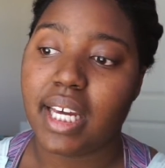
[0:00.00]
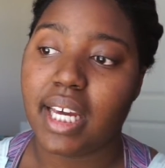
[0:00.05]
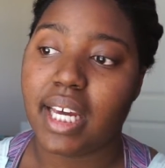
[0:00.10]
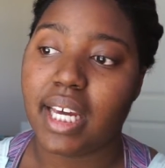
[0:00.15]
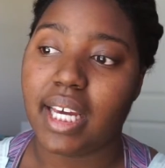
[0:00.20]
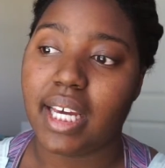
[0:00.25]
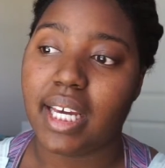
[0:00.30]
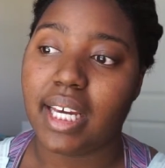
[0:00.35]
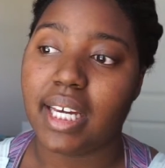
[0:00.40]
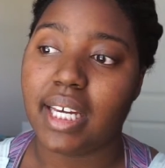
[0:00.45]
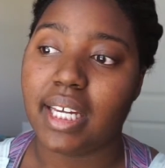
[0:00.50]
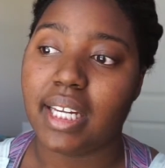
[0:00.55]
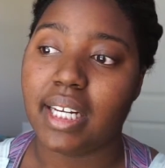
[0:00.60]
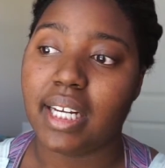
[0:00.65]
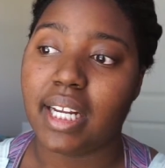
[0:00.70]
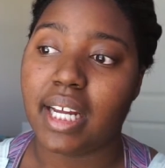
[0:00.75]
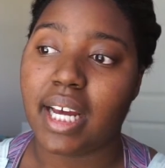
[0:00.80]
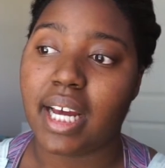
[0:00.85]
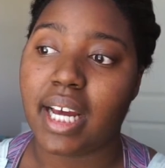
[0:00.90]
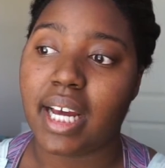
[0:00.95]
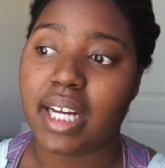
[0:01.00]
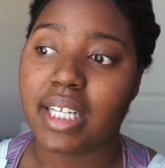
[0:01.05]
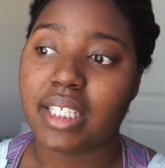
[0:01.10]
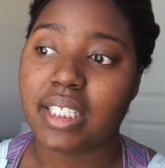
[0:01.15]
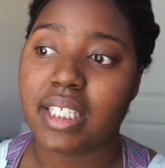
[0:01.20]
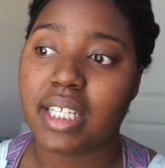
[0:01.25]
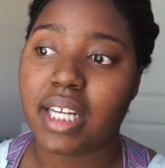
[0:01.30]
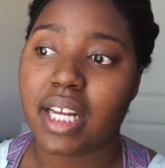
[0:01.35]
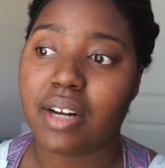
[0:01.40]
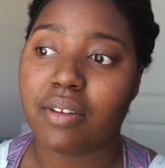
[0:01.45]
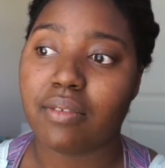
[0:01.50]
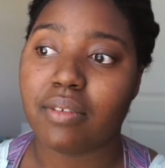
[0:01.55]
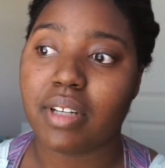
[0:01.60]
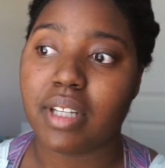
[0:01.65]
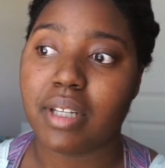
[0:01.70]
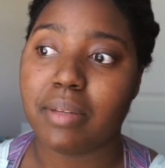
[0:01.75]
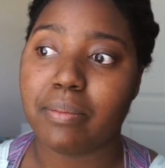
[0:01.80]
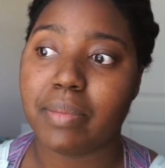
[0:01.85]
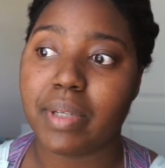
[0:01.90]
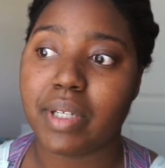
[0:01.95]
And I actually got a
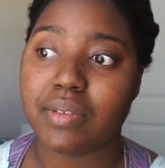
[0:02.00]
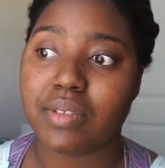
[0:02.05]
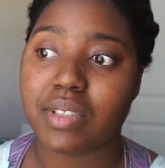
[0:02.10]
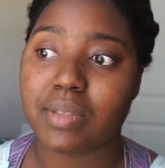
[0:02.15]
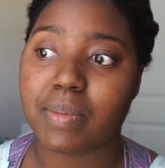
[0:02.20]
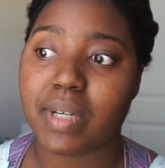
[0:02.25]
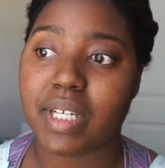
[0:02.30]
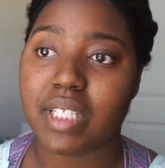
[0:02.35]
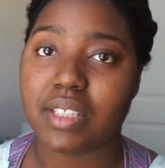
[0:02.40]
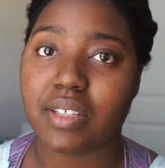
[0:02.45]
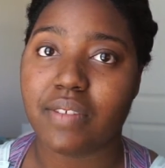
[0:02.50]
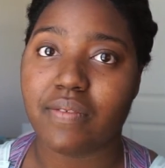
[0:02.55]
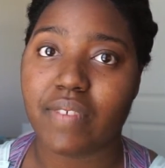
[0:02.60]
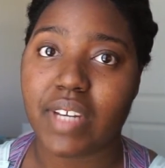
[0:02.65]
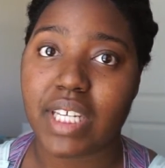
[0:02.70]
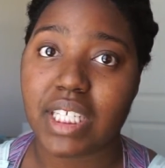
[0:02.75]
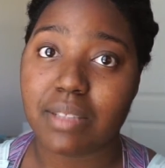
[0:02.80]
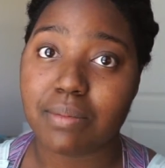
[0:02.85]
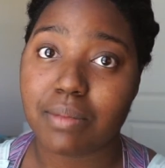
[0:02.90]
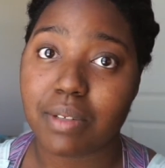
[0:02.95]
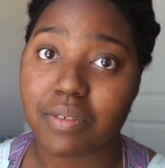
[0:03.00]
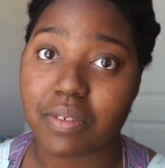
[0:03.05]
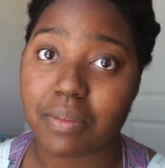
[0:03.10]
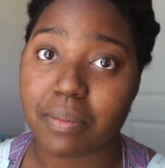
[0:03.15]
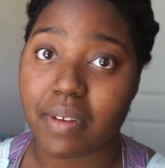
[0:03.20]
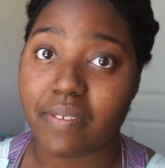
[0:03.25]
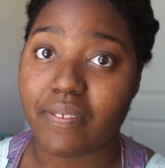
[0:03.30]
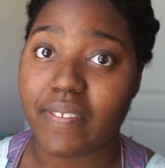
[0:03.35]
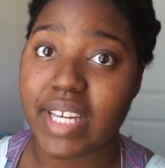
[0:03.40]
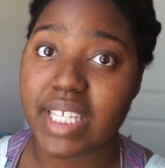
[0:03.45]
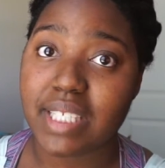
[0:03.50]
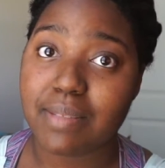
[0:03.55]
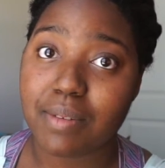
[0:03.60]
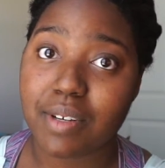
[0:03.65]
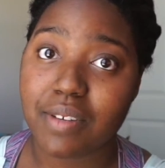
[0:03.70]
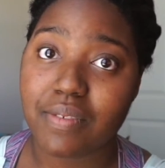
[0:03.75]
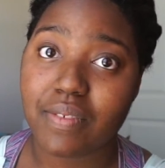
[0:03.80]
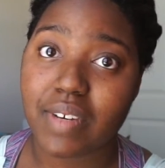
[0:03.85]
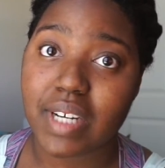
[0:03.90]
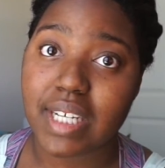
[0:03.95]
really big response on Facebook from my
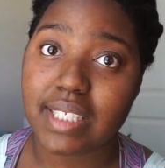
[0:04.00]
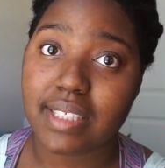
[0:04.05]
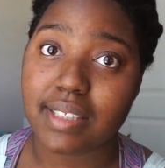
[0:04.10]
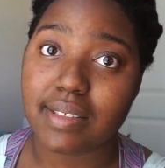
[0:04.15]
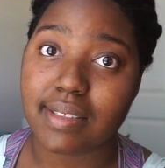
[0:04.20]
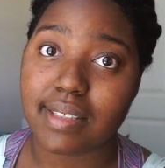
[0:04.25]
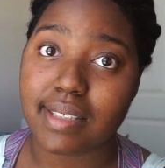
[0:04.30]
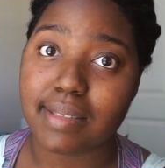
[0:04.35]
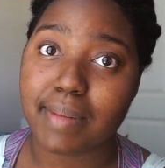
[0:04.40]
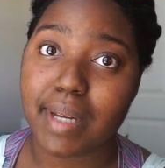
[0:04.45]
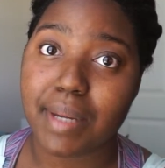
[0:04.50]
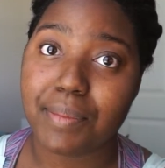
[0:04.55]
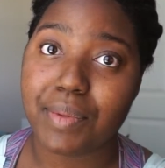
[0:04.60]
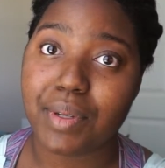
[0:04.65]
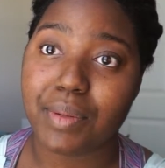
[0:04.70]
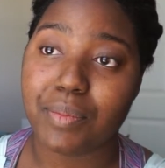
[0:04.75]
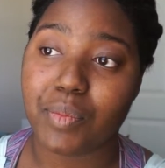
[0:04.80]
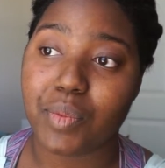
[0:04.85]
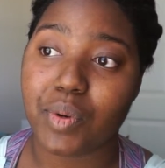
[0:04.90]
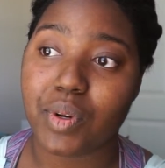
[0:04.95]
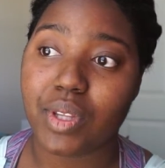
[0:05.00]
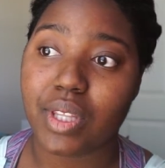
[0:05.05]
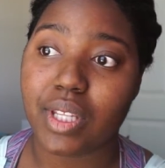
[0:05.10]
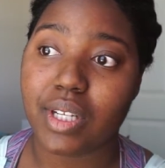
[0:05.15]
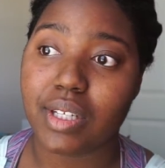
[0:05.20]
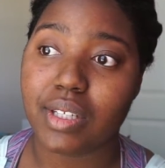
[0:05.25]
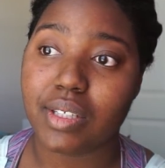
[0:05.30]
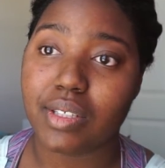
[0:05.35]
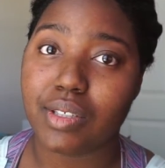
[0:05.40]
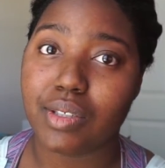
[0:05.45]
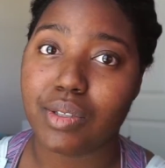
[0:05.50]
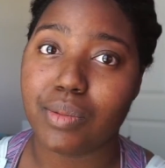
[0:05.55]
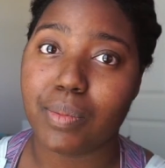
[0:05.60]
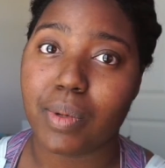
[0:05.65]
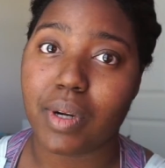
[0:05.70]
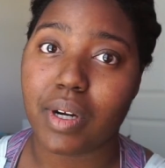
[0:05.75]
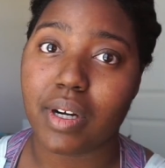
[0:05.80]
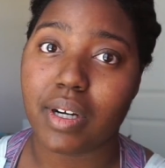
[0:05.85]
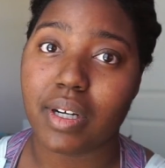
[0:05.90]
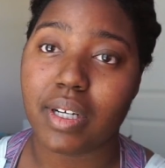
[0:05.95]
Facebook friends, so this might be more than a
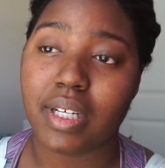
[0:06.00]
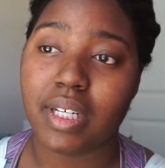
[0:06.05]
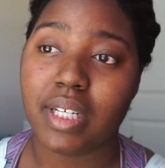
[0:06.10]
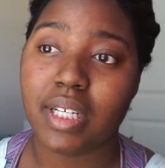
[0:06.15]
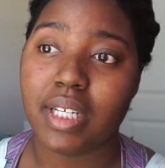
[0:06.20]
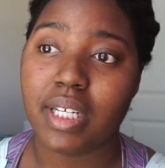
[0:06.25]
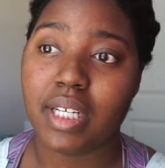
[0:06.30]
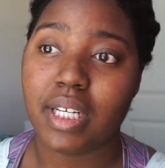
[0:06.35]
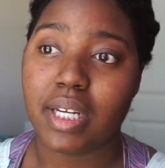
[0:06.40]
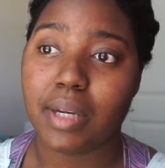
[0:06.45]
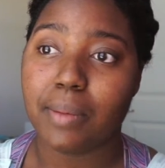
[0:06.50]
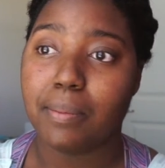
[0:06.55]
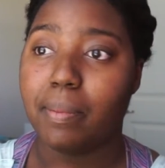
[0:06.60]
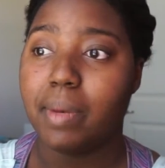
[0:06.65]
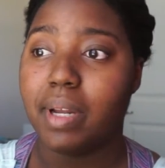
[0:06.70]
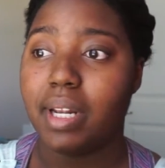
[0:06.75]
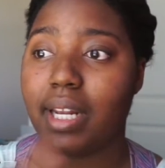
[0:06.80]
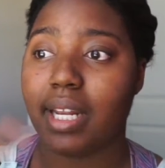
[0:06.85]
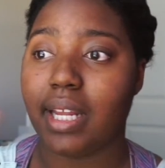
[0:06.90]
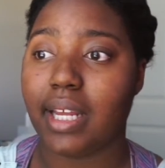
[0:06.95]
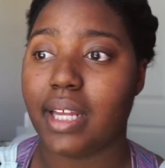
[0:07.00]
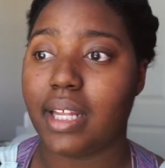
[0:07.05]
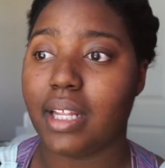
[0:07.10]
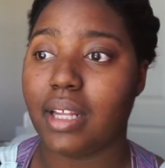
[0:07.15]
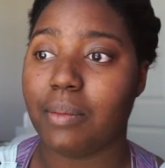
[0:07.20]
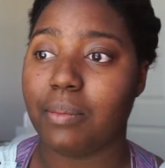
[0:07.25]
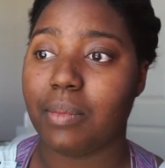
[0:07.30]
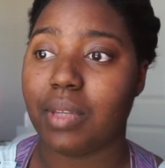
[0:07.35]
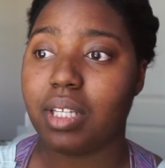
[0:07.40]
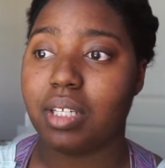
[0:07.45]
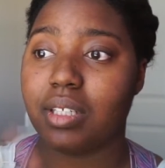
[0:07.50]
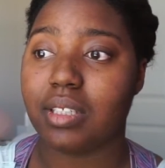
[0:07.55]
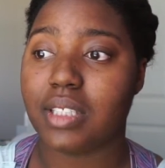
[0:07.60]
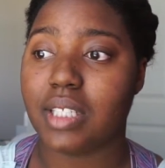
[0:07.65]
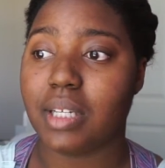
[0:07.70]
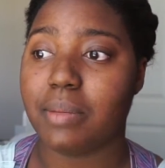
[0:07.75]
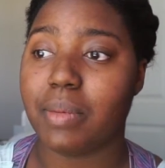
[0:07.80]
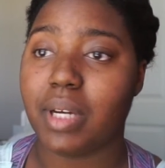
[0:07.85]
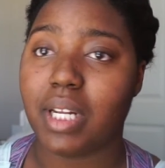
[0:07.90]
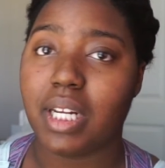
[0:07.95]
two-part Monday and
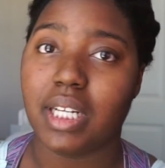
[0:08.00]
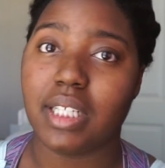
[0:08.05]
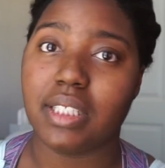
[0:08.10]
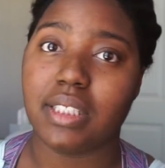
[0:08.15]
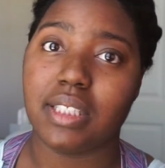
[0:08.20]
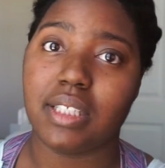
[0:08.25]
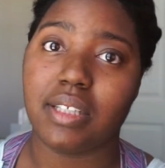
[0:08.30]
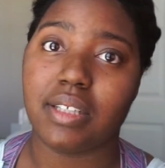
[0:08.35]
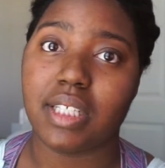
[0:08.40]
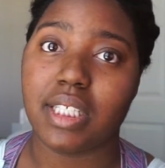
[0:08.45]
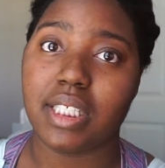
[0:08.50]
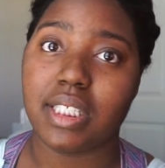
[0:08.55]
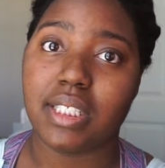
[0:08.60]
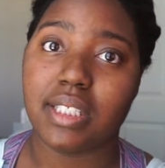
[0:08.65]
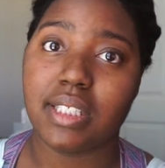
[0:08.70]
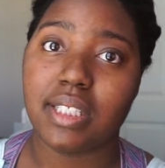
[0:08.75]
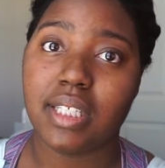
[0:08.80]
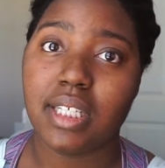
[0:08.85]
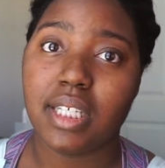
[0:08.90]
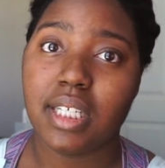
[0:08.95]
Thursday Monday series.